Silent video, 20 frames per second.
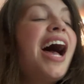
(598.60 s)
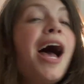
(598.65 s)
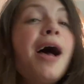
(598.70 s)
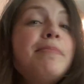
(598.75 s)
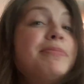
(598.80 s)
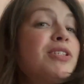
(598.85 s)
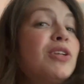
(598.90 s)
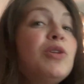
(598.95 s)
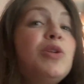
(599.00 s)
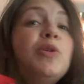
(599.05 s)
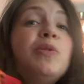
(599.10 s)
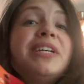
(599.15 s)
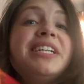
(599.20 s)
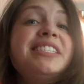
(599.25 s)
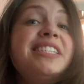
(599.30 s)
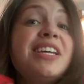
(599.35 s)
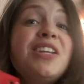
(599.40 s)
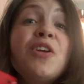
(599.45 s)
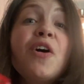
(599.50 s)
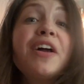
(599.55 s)
Absolutely
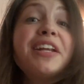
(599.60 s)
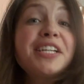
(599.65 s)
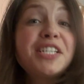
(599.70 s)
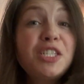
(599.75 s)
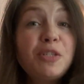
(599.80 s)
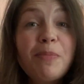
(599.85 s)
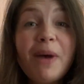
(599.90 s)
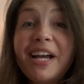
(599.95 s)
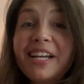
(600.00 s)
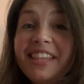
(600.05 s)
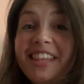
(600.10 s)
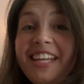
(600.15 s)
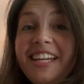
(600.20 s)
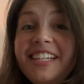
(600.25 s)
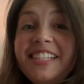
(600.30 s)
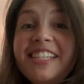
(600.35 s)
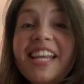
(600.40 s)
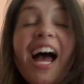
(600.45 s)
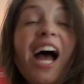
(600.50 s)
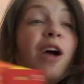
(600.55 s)
did not expect
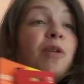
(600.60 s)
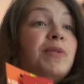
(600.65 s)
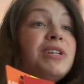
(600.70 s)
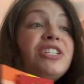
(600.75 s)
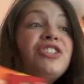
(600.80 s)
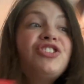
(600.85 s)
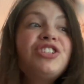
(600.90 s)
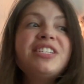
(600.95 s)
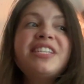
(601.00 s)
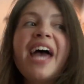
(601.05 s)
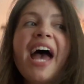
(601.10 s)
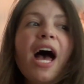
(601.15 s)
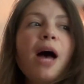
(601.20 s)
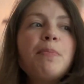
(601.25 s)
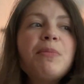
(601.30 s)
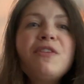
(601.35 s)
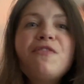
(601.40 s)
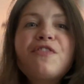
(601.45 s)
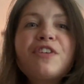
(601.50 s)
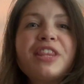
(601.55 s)
this. I was just
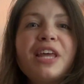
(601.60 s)
happy for